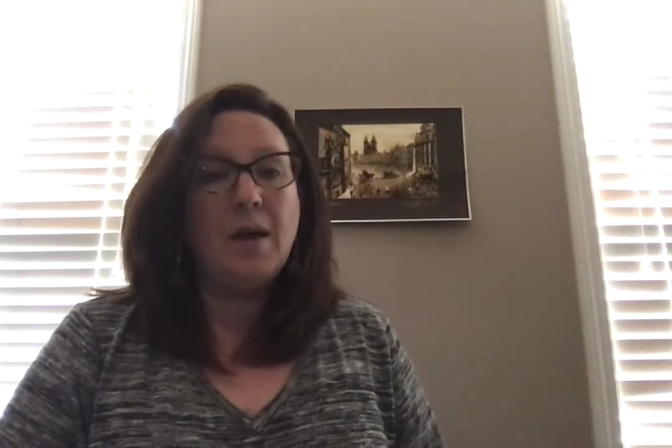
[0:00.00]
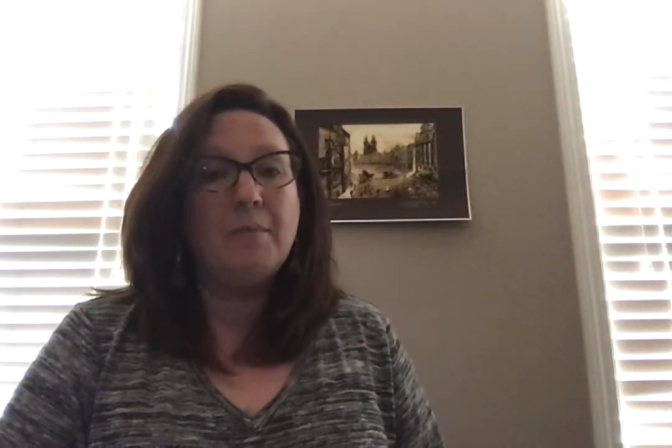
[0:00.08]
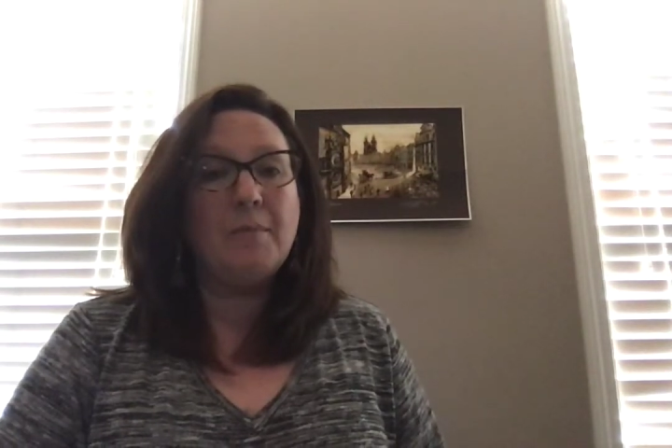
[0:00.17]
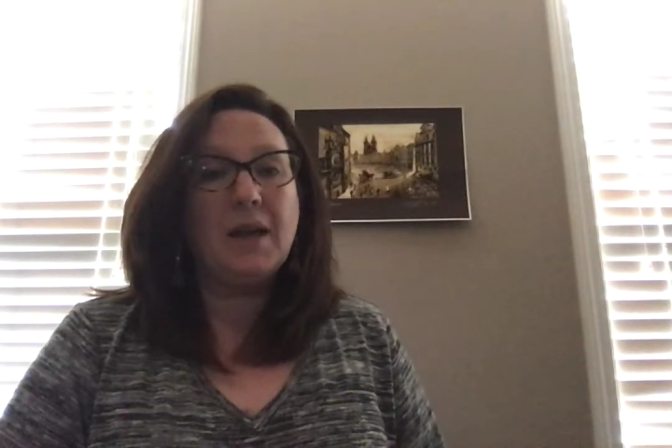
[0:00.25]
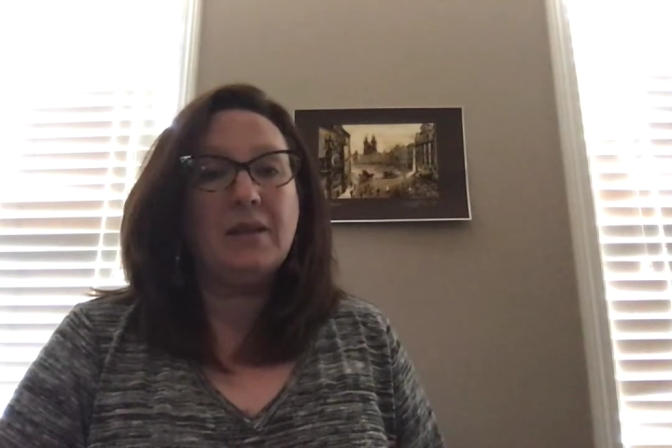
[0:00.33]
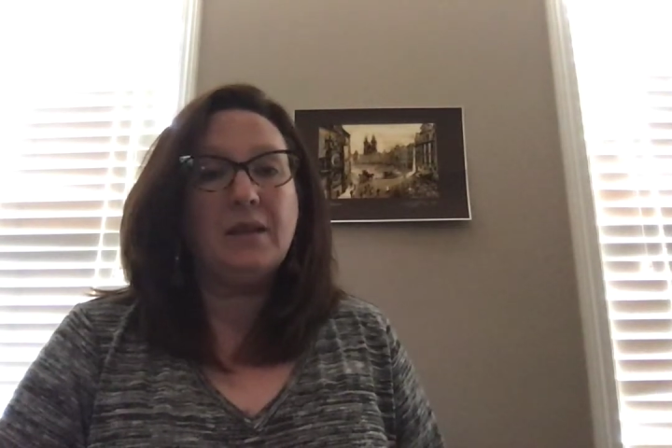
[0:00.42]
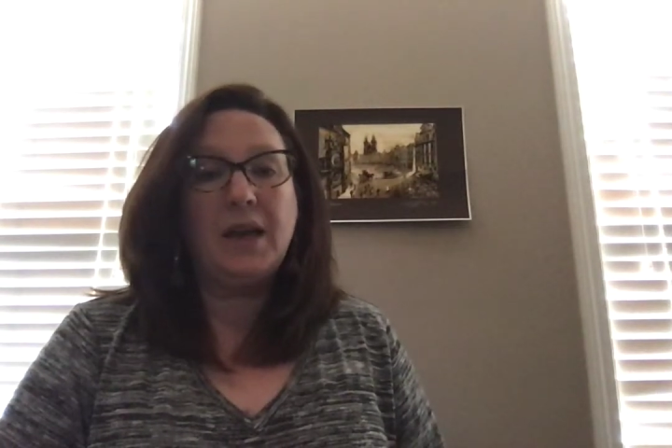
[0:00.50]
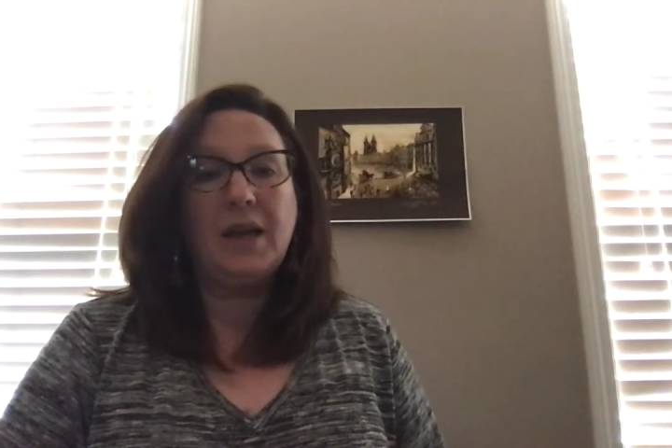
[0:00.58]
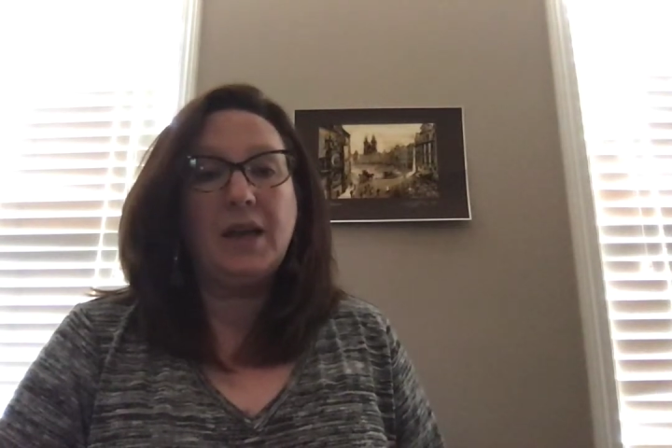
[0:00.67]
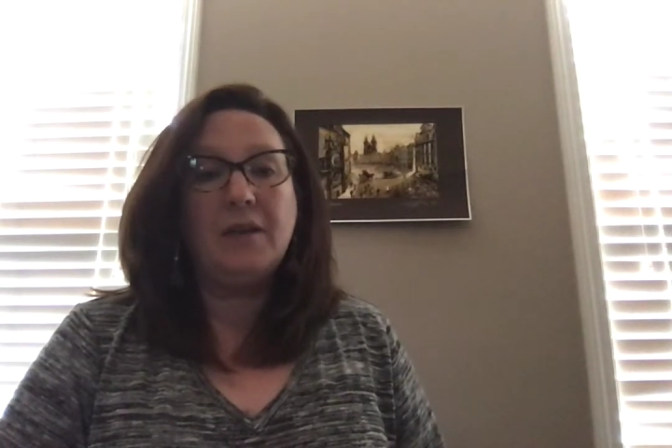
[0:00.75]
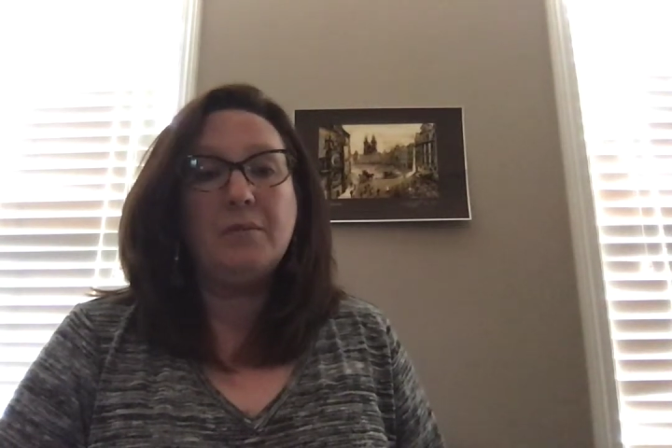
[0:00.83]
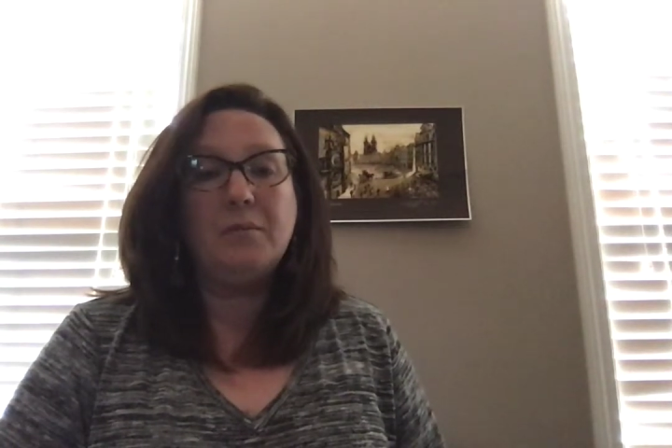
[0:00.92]
bad
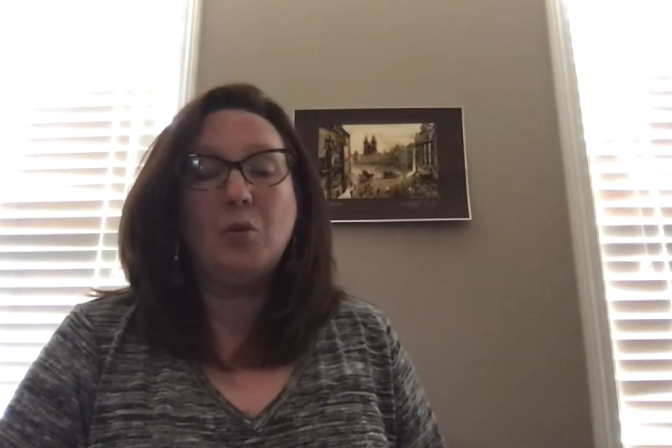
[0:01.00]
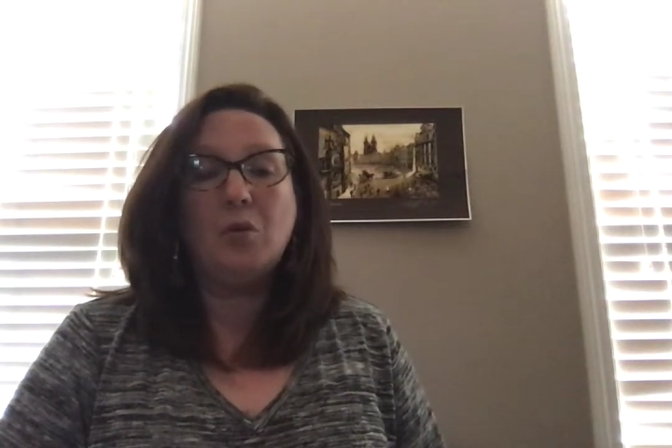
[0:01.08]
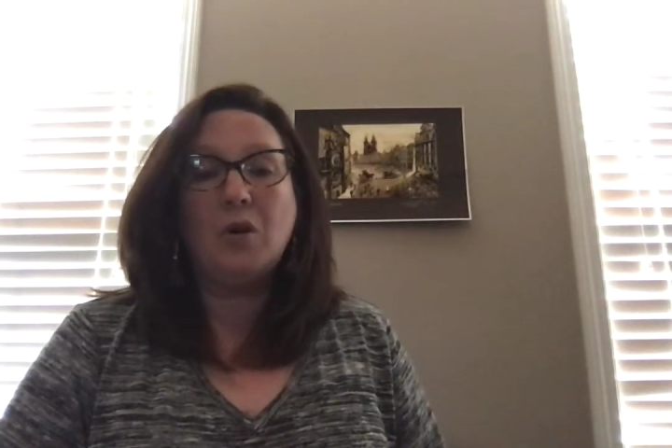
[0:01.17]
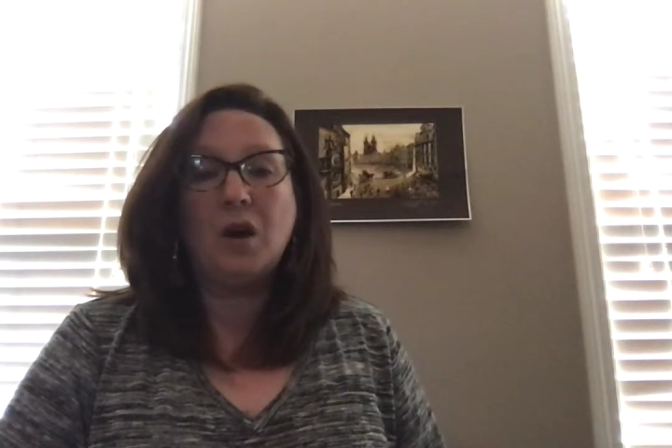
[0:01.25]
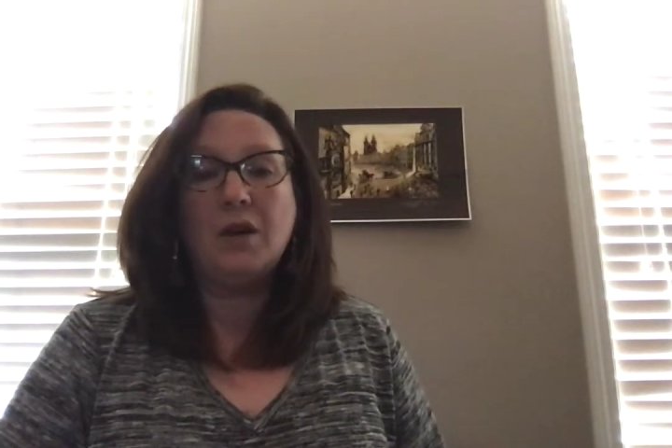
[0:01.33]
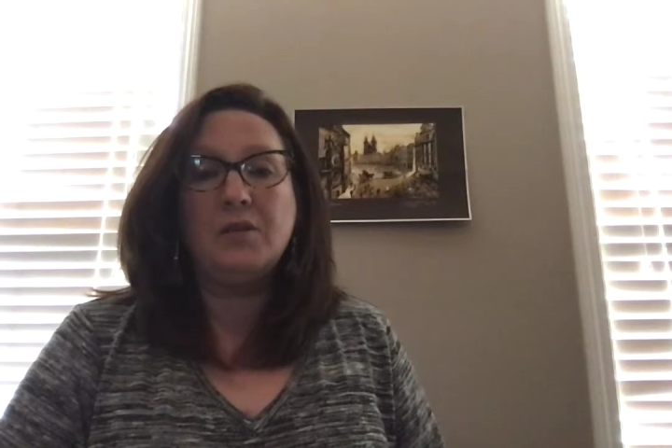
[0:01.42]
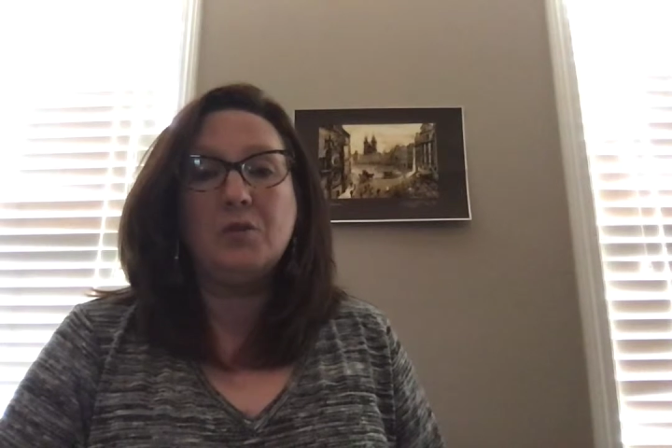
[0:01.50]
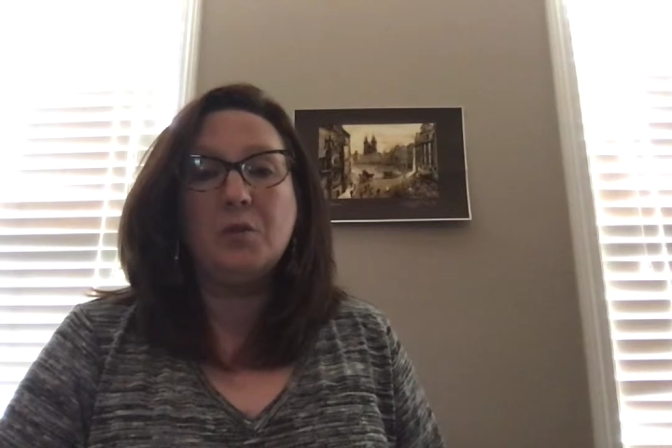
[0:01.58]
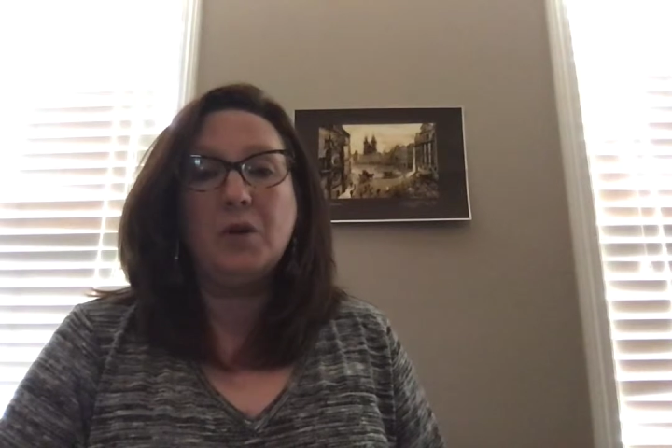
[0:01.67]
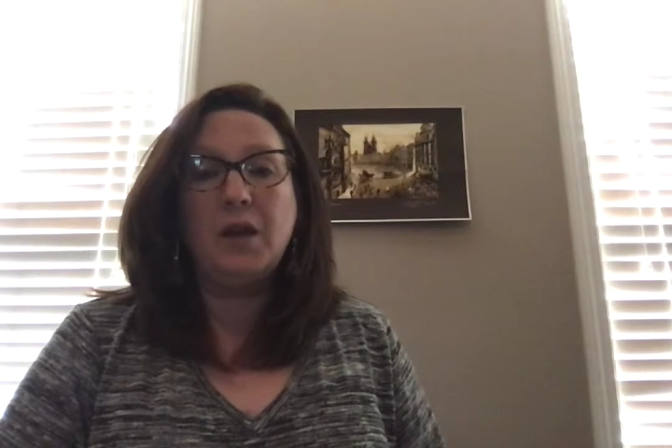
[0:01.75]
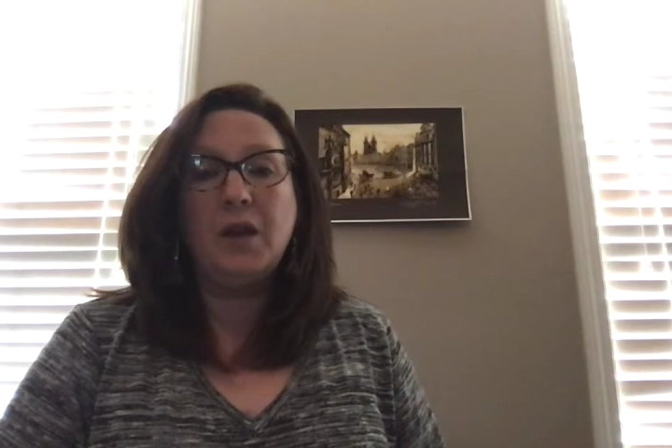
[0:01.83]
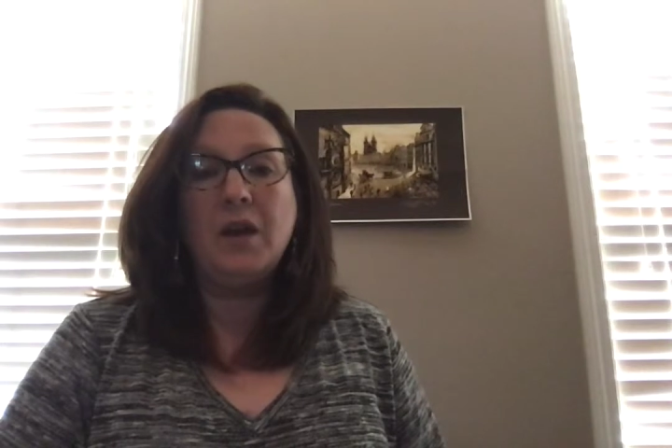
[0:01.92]
lighting, poor
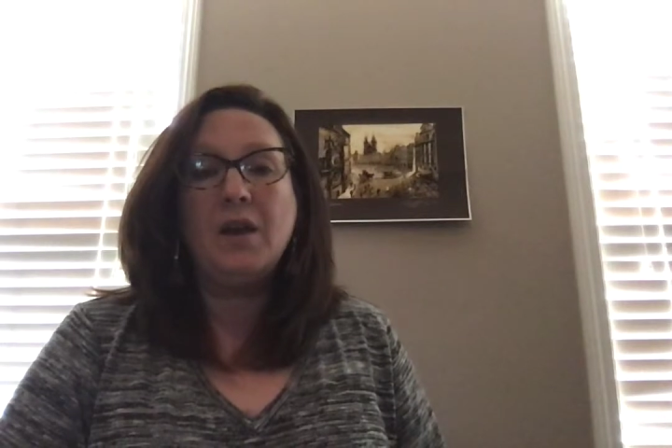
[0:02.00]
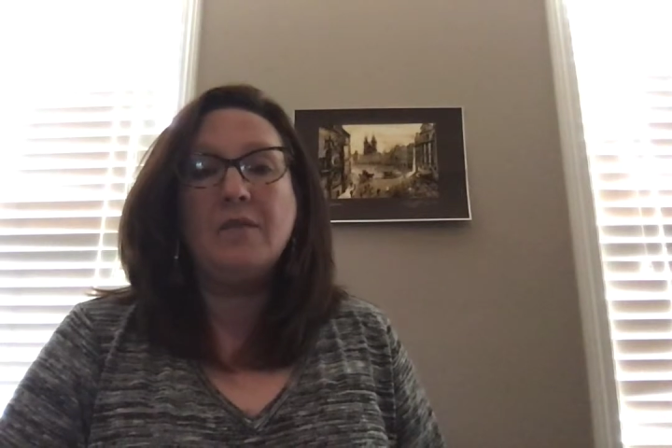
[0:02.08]
auditory,